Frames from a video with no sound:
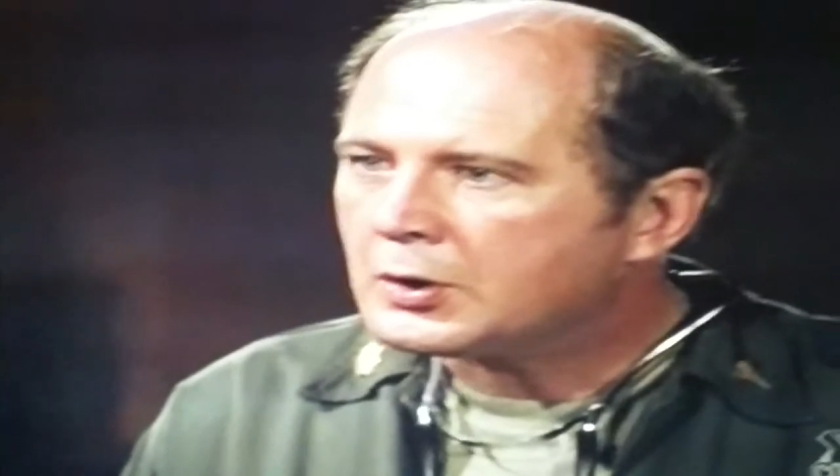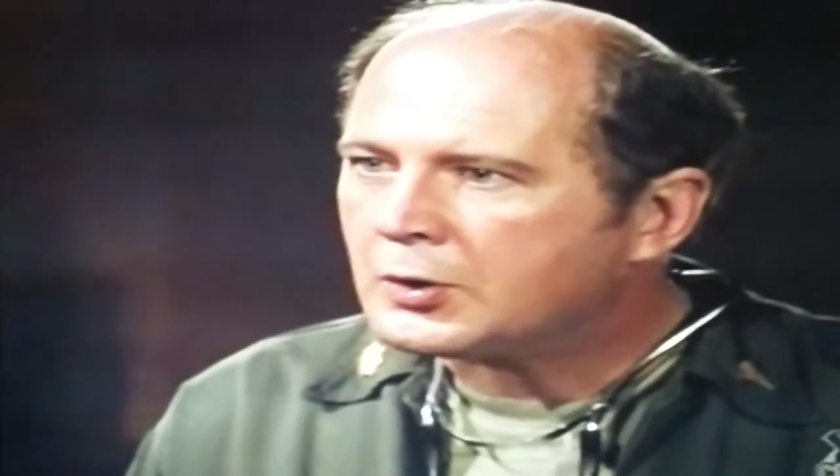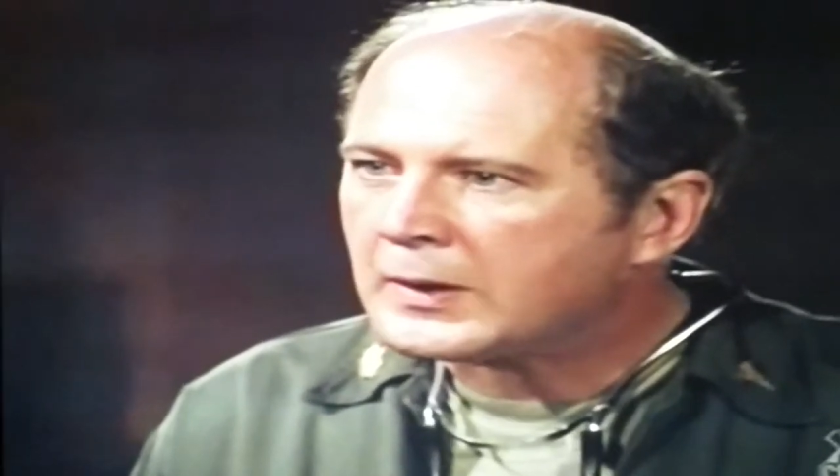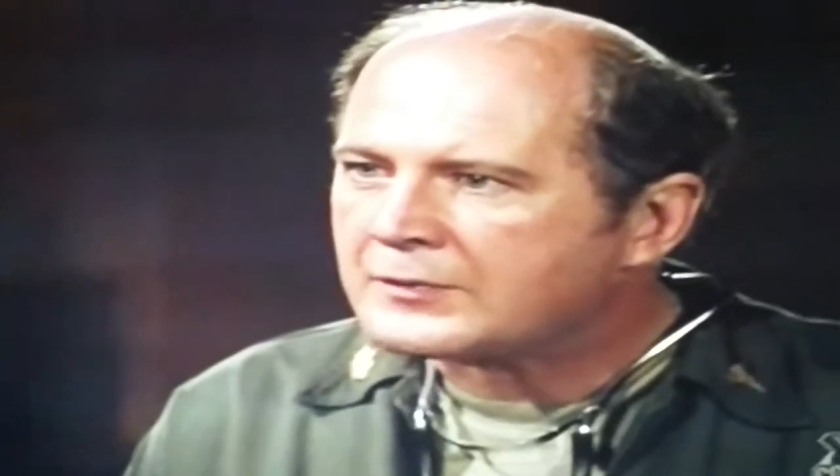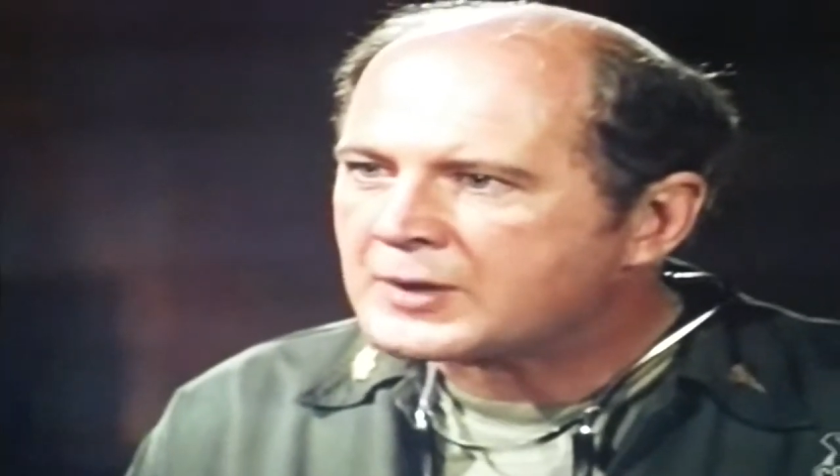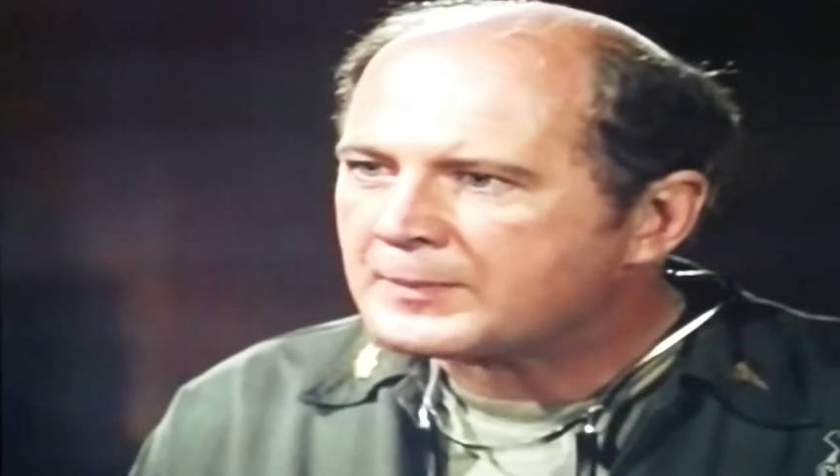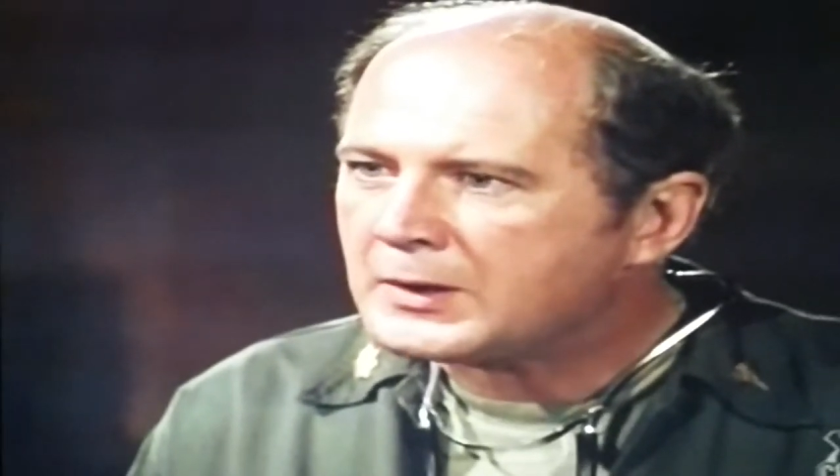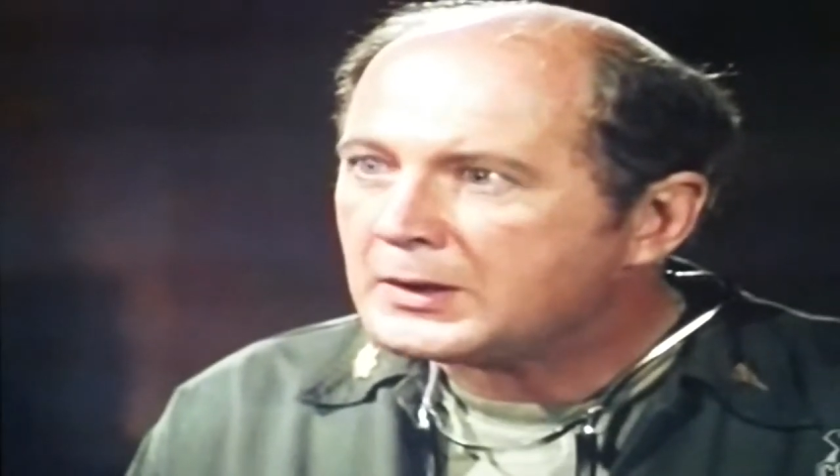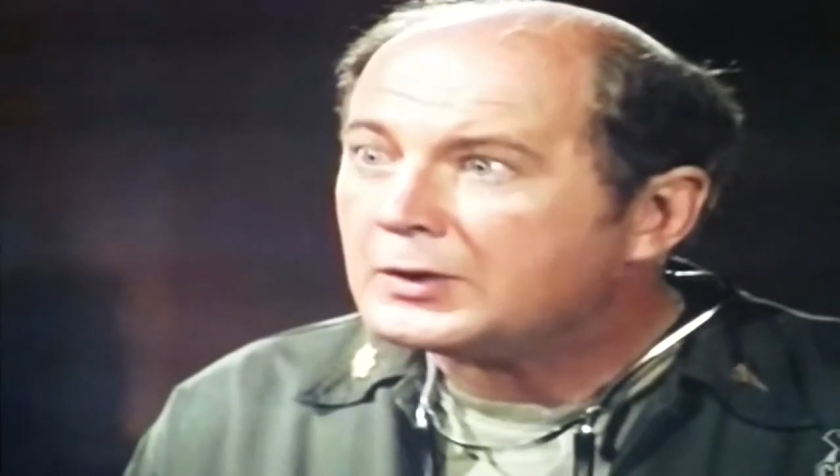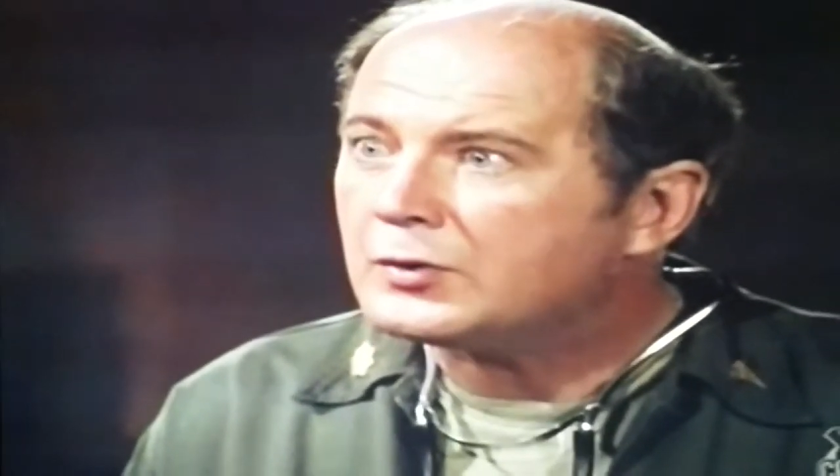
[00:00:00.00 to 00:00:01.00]
you have
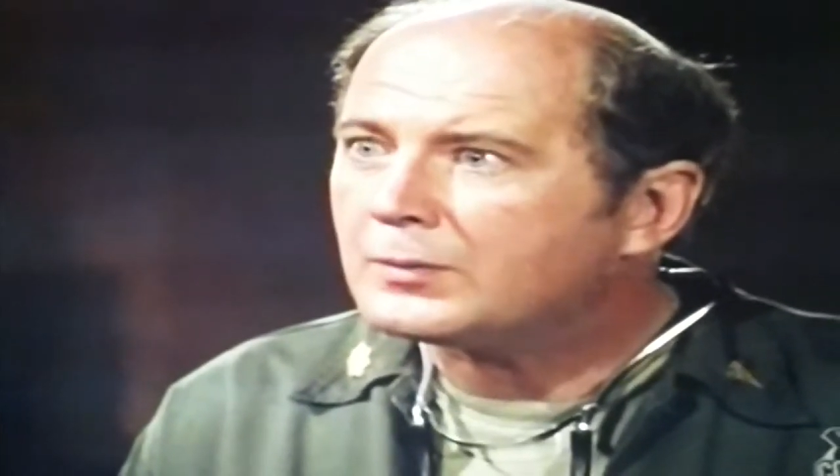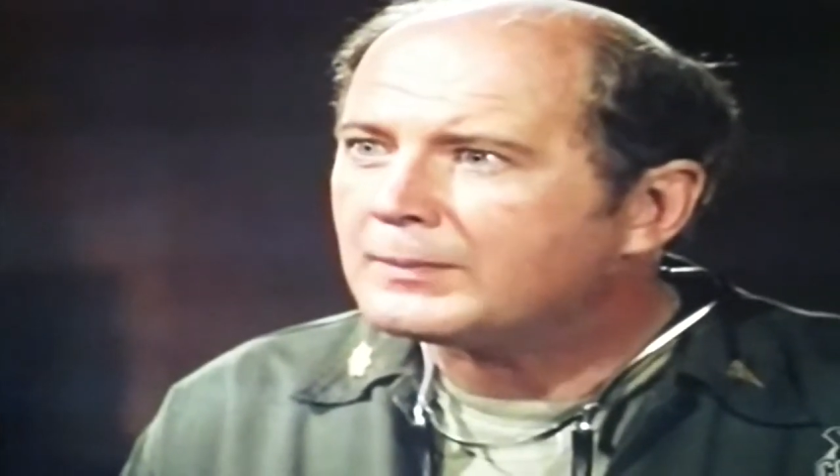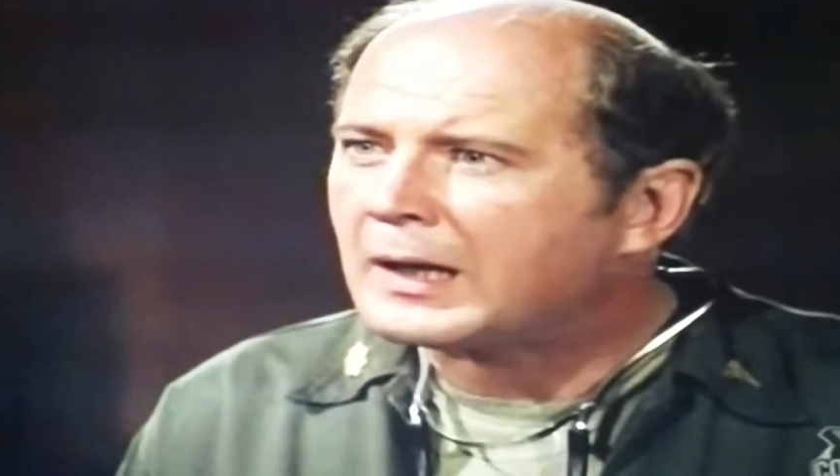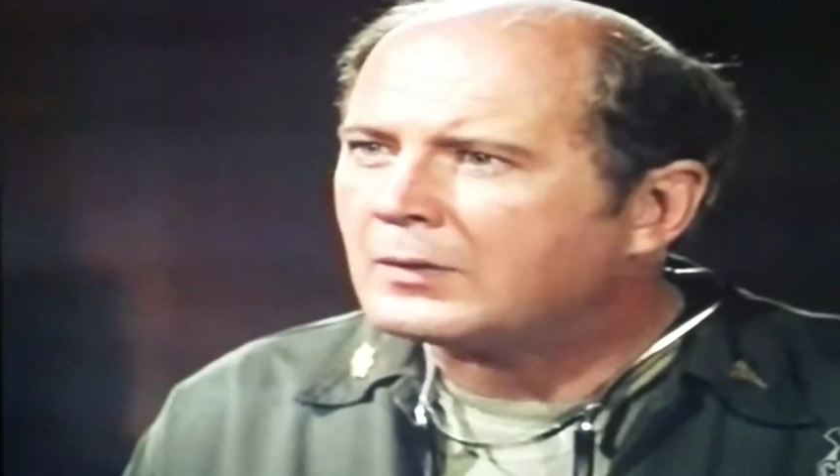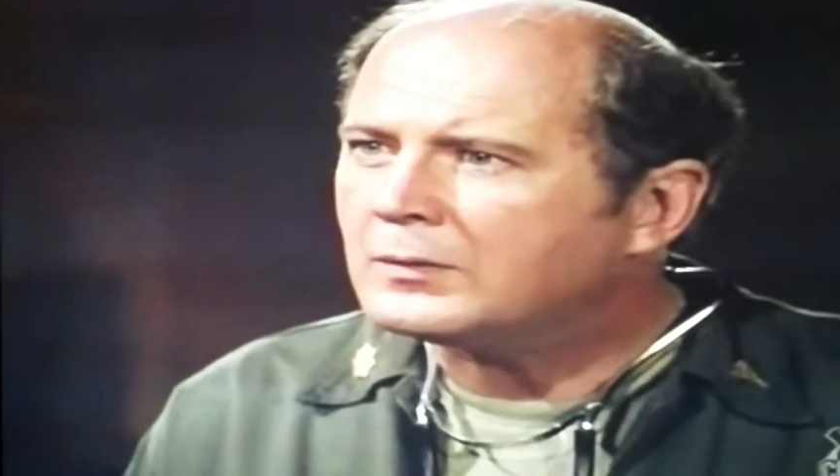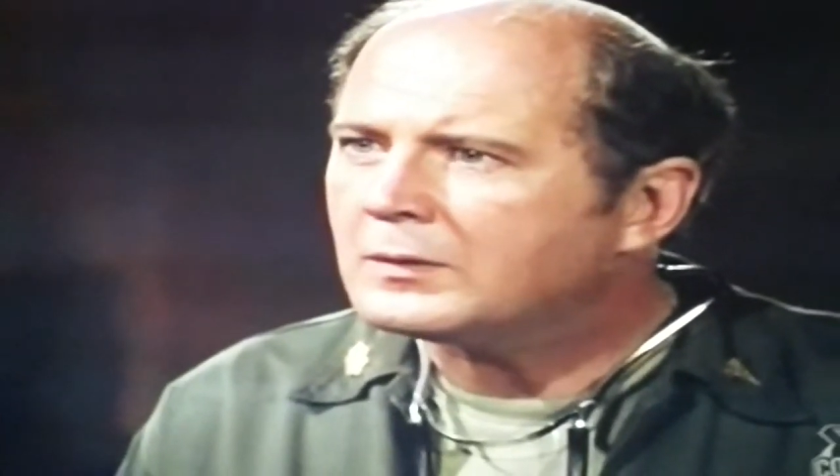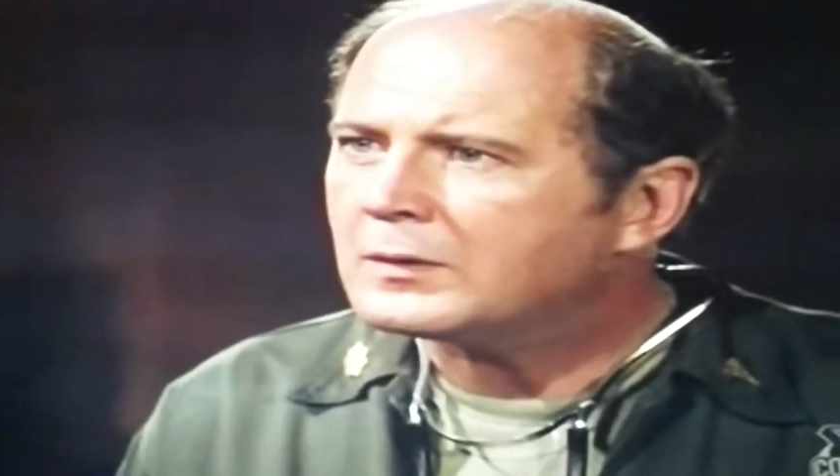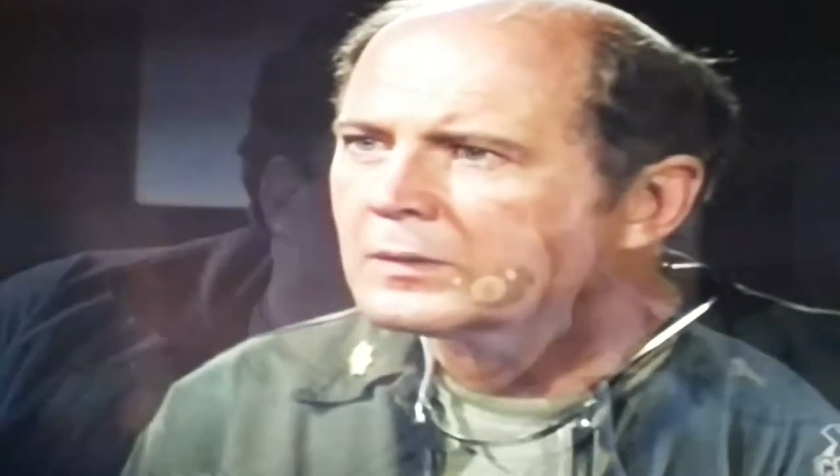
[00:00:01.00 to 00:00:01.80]
something in your mouth?